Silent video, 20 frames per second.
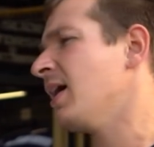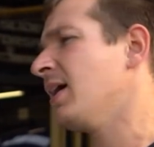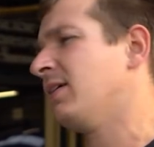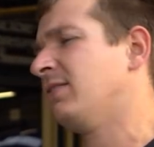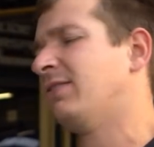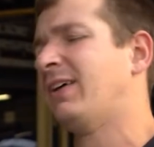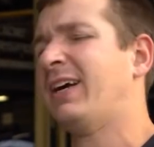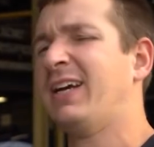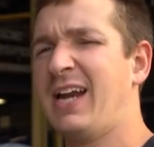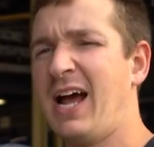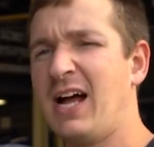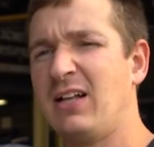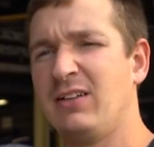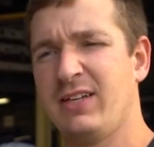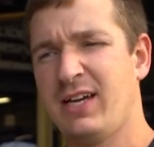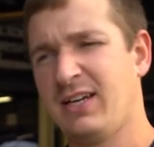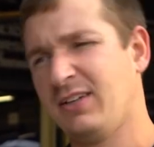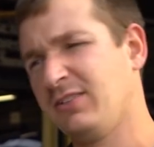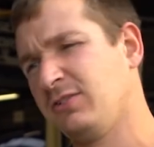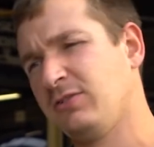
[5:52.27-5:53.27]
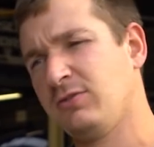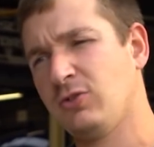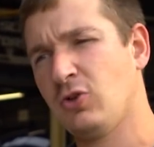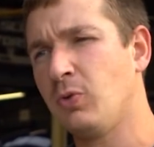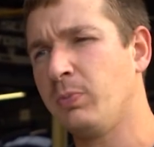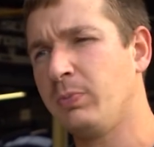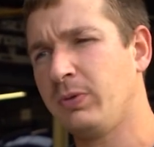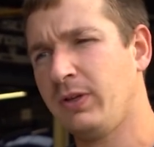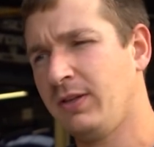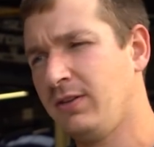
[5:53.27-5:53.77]
It's like an Aldex
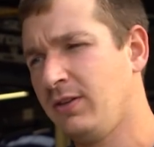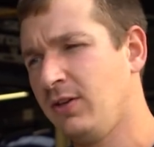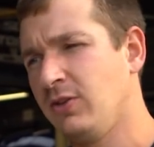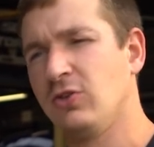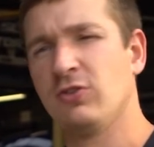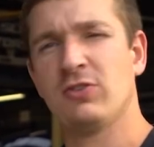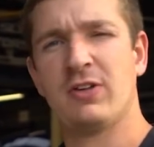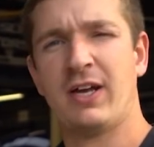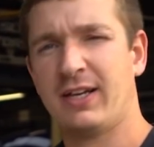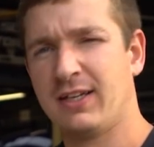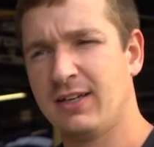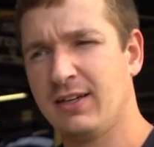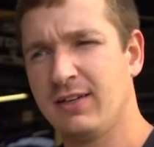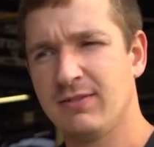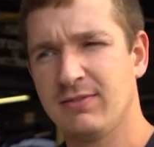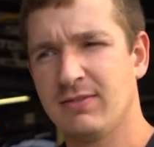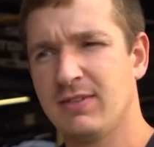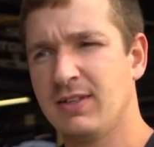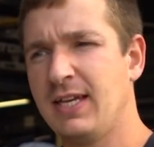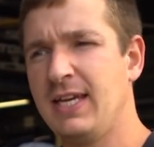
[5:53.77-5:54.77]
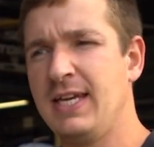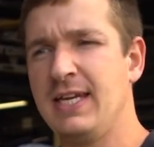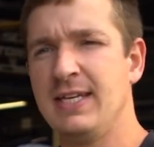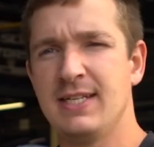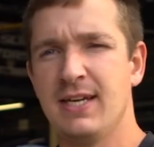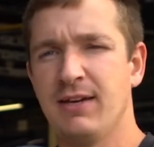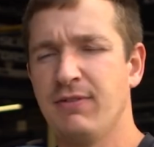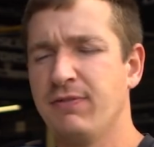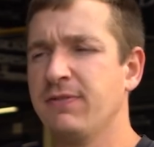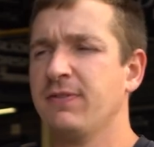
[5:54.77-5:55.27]
coupling that does like a
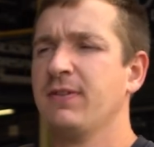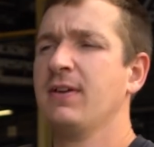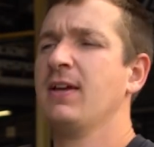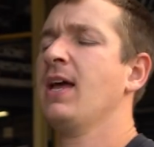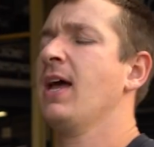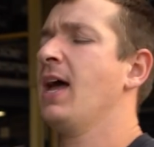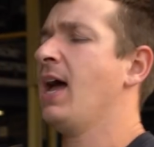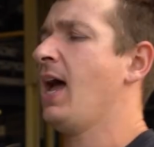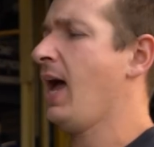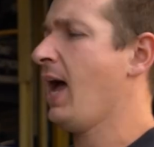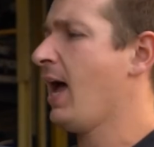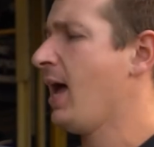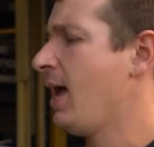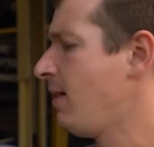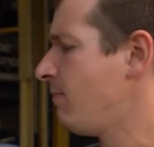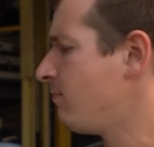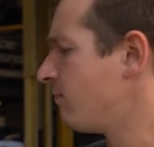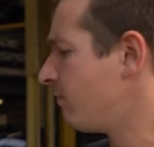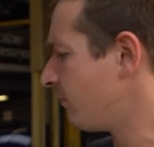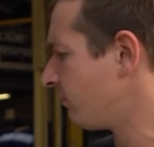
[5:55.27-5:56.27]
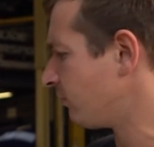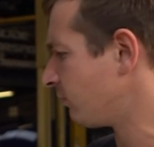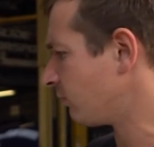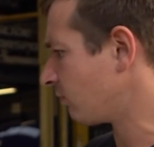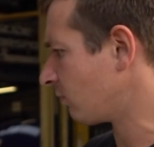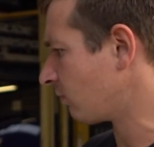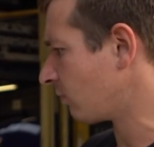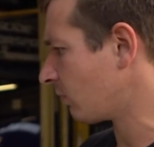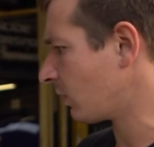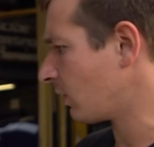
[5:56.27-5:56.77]
E-diff. And
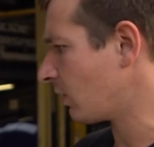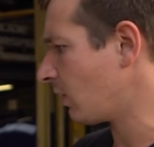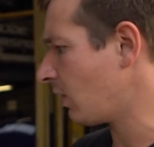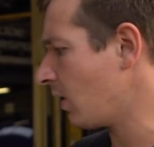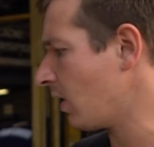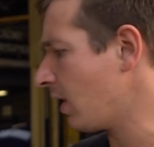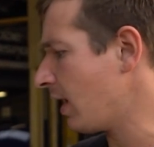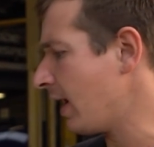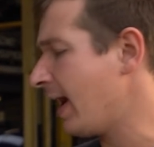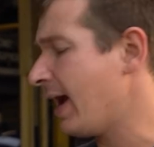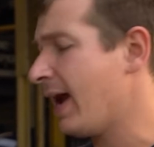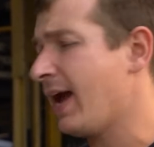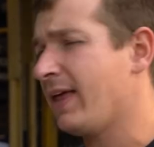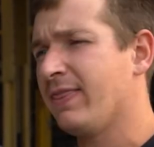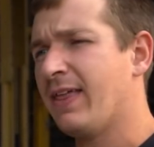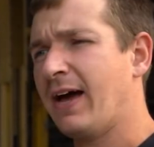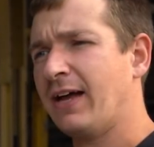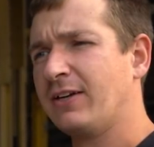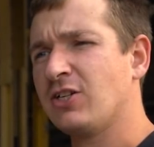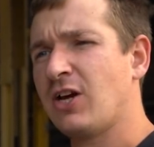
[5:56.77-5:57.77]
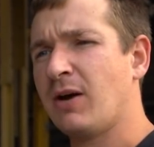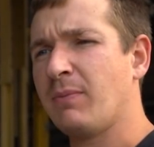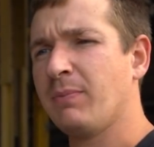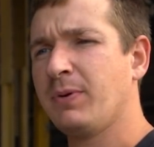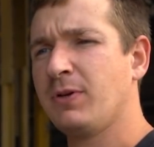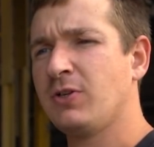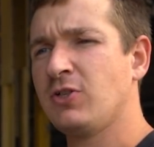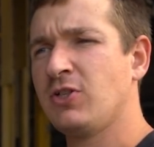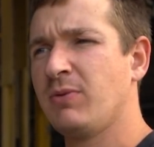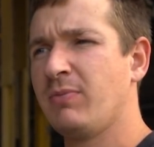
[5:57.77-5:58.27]
that
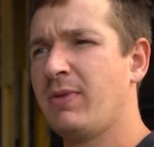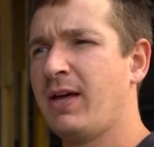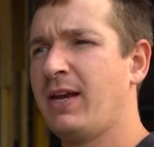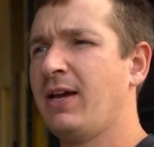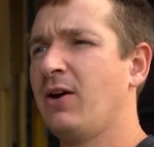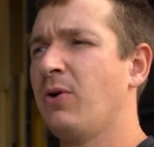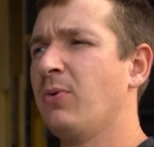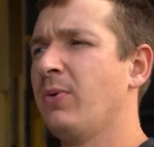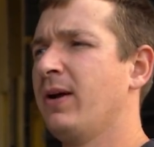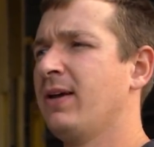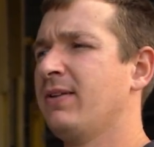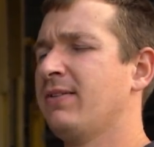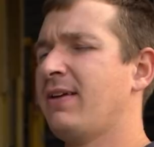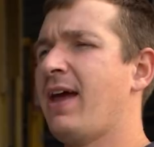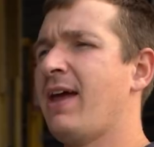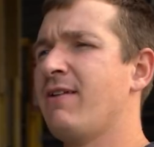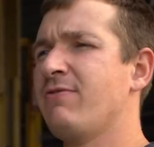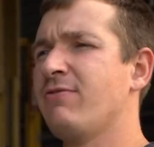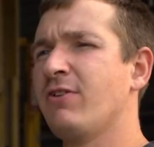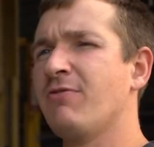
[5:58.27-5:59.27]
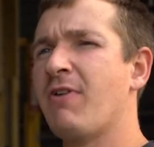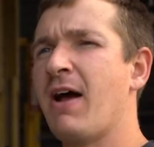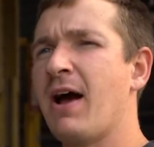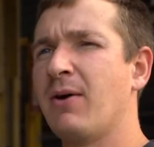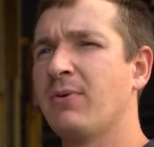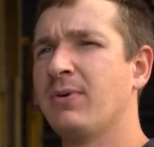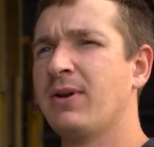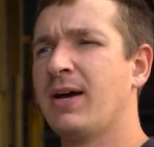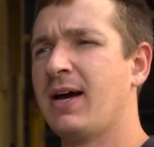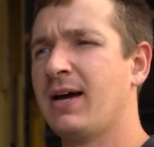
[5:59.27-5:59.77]
championship then, it always, every
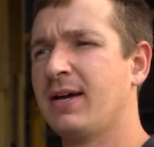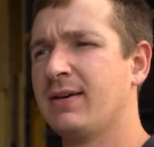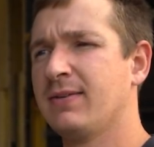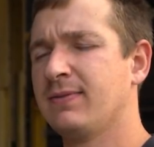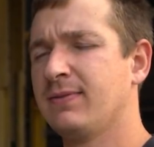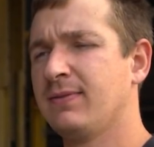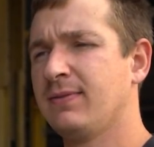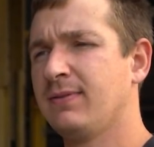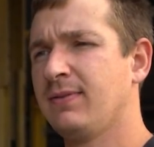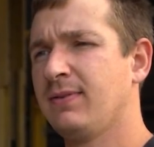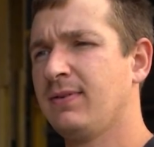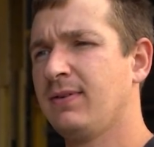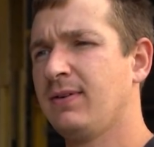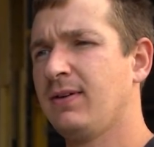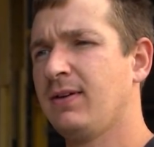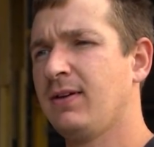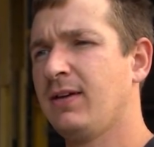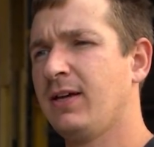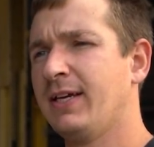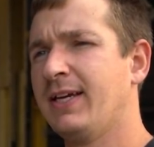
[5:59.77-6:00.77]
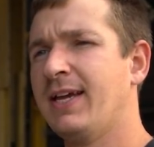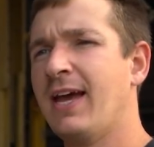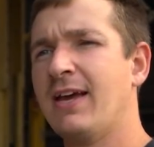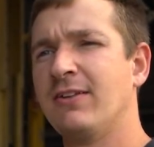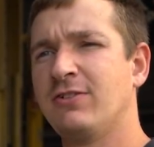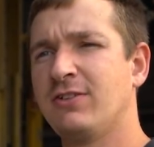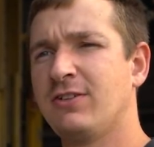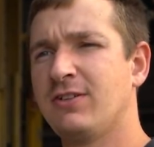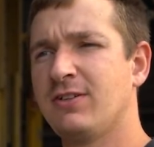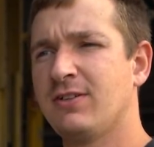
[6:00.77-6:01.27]
round had a
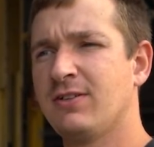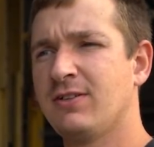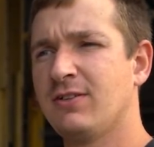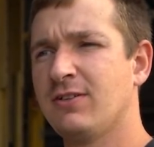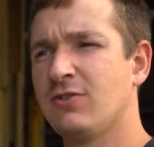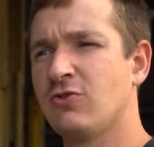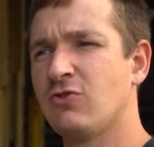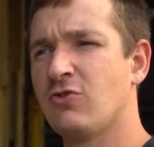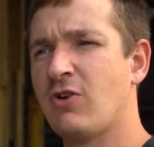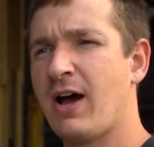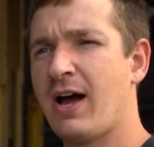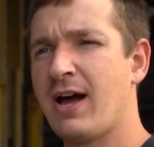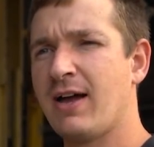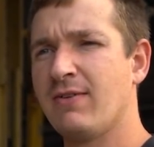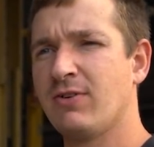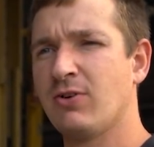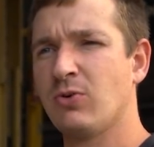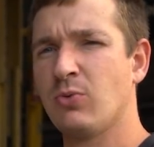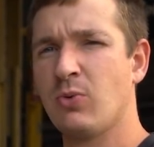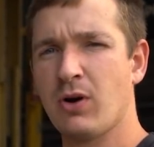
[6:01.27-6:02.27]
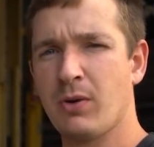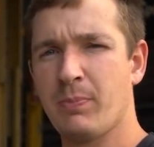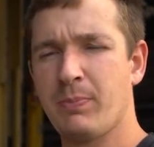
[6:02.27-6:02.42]
guest driver who were a